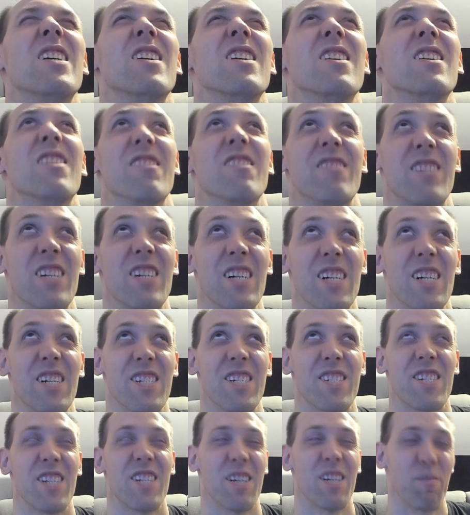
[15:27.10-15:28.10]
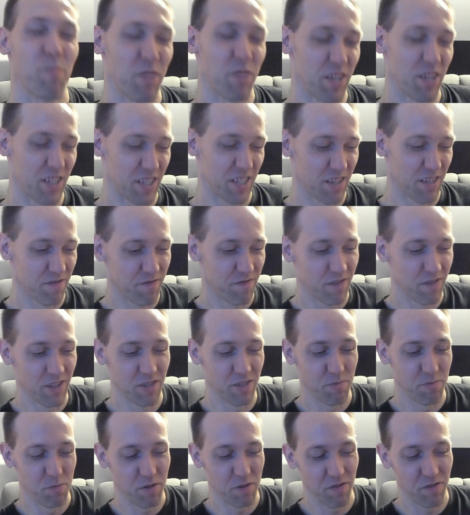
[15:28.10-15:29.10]
Oh gosh, I'm gonna get
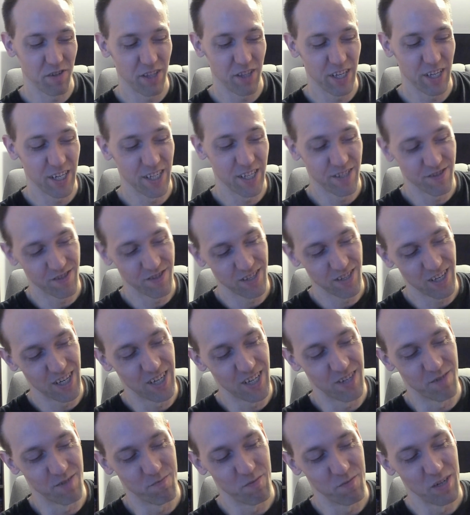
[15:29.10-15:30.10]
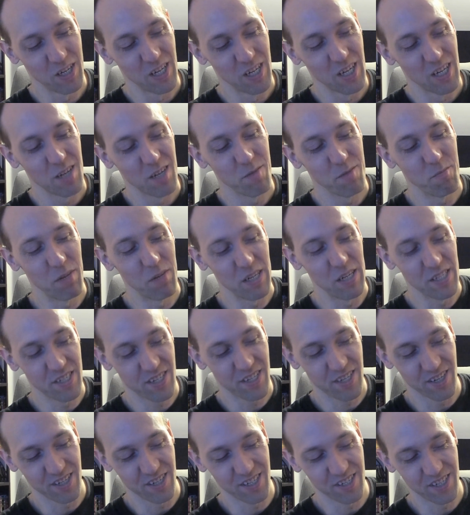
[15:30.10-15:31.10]
flamed for that. Based
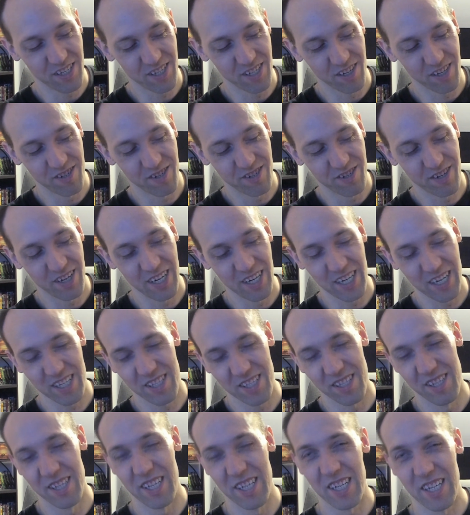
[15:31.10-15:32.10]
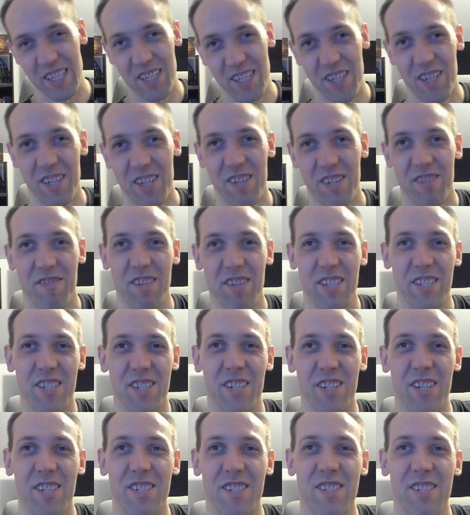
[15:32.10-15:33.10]
on Star Trek The Next
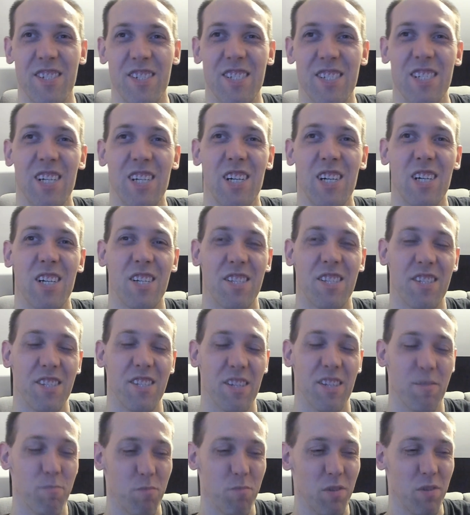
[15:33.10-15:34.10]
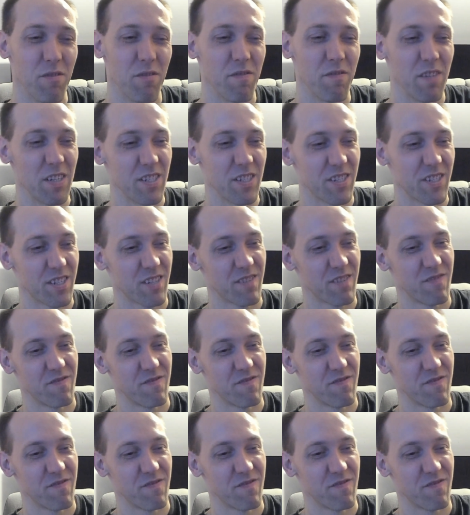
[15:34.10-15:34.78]
Generation, the movies.